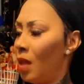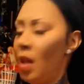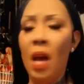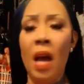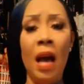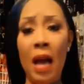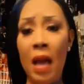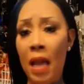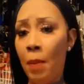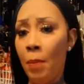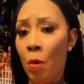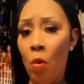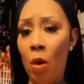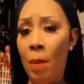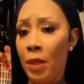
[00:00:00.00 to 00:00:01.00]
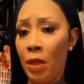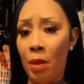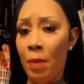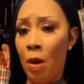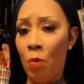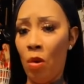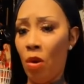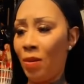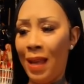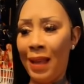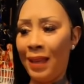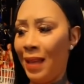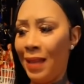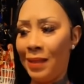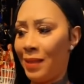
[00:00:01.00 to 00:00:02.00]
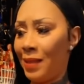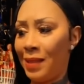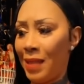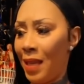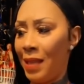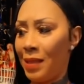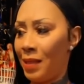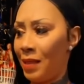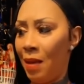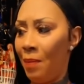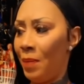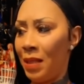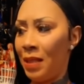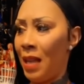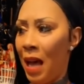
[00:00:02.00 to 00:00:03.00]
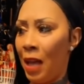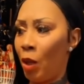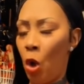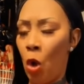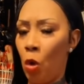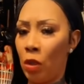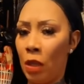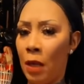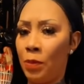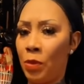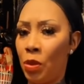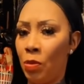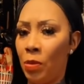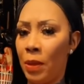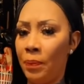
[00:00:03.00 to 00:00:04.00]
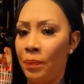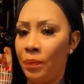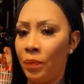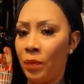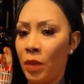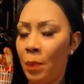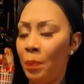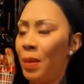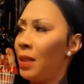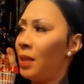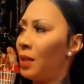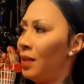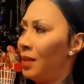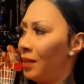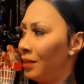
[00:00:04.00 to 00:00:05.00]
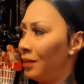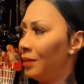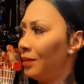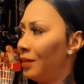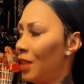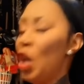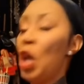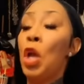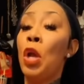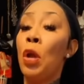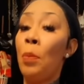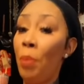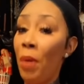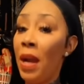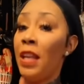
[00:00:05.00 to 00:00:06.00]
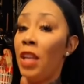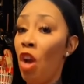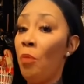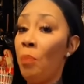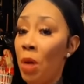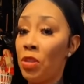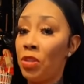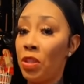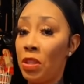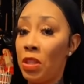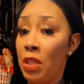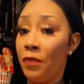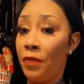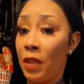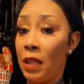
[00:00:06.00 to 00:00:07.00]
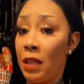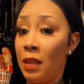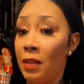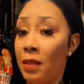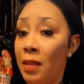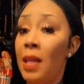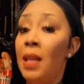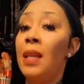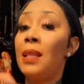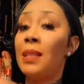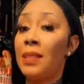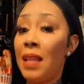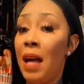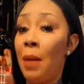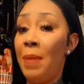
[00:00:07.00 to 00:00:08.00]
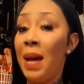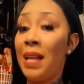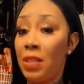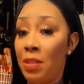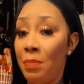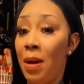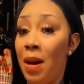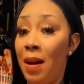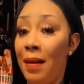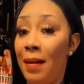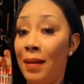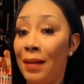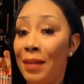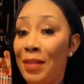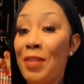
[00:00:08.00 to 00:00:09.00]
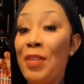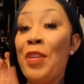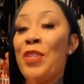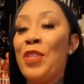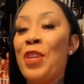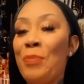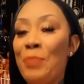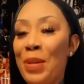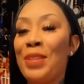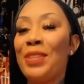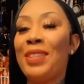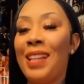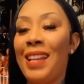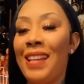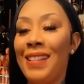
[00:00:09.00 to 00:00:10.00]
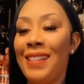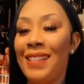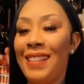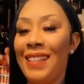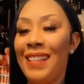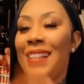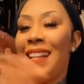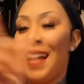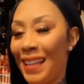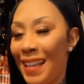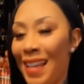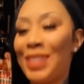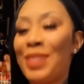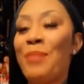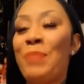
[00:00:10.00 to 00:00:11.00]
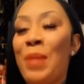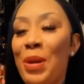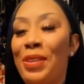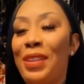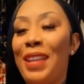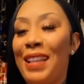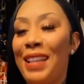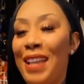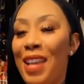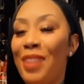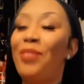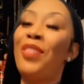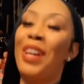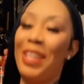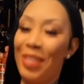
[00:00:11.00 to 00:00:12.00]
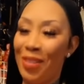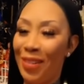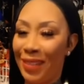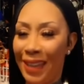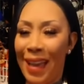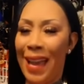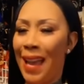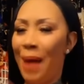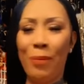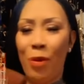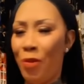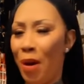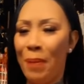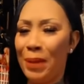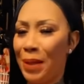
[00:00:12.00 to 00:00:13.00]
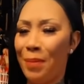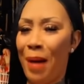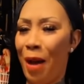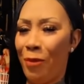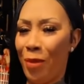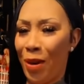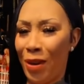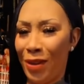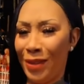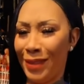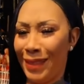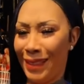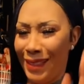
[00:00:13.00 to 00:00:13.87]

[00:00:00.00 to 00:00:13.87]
I am a woman of my word. I can't say something and not hold up to it. But uh, Bring your birth certificate and stop by tomorrow on your birthday. And I got some birthday cake for you, okay? I'm a woman of my word.